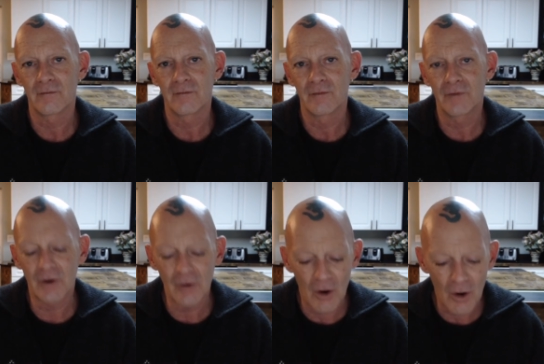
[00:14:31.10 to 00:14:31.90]

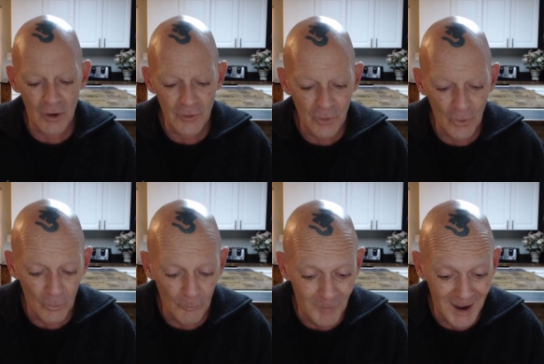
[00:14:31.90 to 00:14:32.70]
There are no
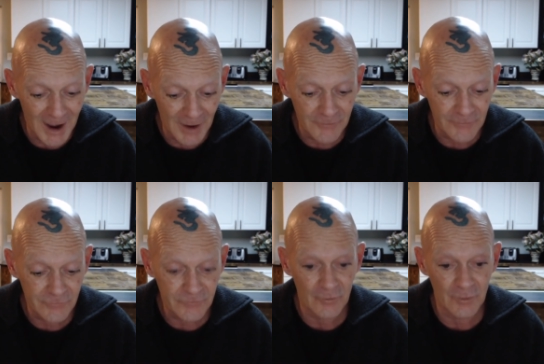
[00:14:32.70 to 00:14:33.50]
bad
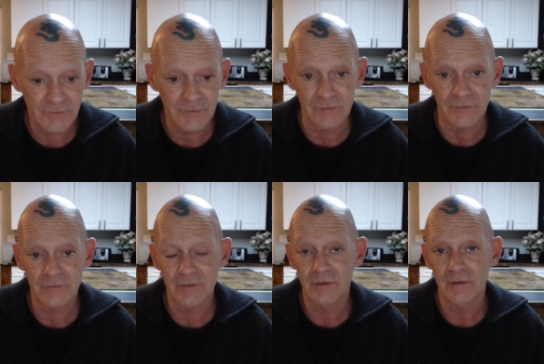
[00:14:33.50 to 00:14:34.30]
choices.
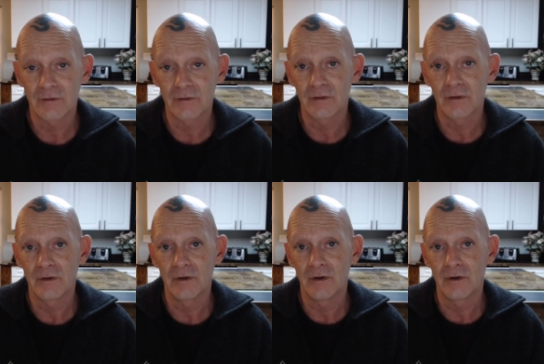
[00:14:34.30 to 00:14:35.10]

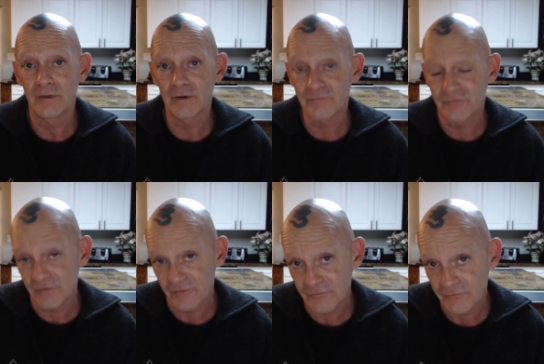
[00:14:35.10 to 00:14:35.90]
There's
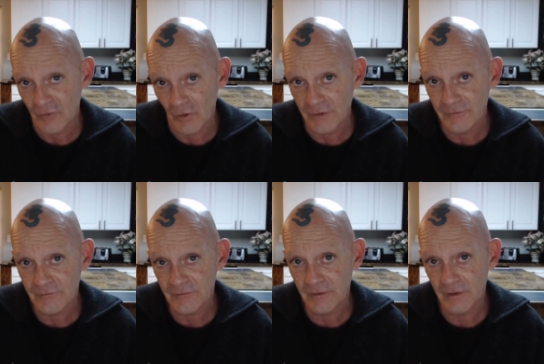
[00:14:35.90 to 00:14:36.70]
just choice
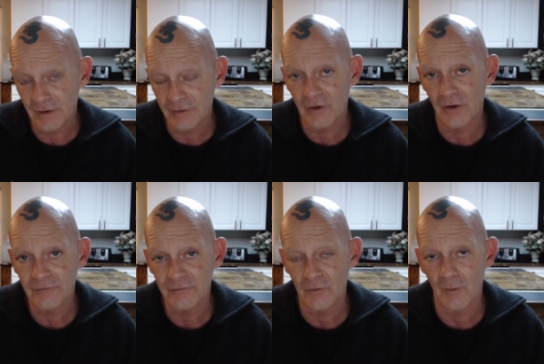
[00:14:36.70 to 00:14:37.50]
and
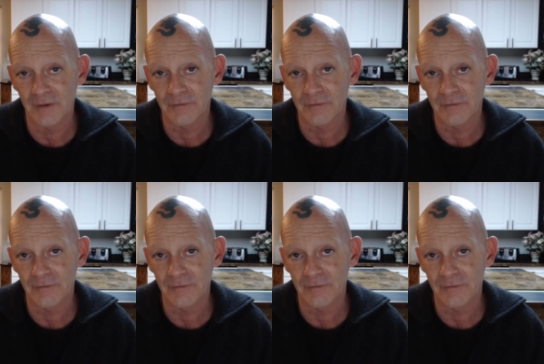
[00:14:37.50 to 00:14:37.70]
consequence.